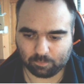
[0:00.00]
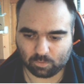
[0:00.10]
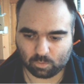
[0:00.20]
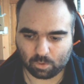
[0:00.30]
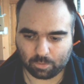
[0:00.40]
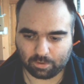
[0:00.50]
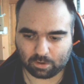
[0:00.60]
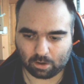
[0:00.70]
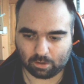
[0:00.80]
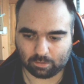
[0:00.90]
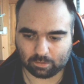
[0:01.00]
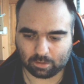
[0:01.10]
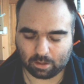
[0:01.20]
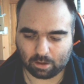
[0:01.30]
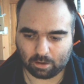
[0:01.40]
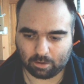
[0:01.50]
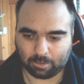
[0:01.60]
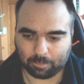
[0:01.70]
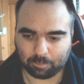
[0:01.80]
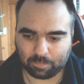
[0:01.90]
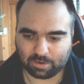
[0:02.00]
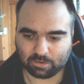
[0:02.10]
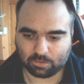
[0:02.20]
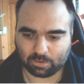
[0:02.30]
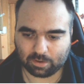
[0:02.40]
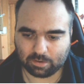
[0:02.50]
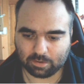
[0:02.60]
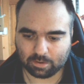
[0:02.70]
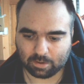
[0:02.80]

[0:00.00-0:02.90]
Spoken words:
we call mint green,